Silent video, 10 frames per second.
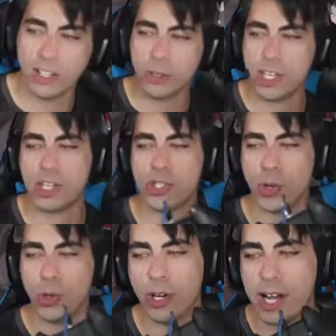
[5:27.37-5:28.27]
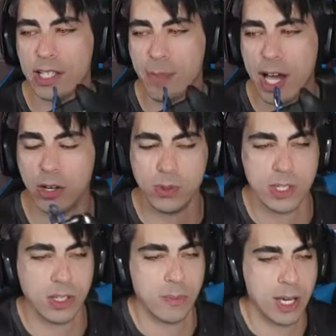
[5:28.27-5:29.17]
Elite controller has
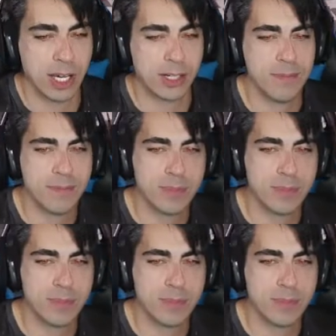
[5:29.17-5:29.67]
paddles on the back.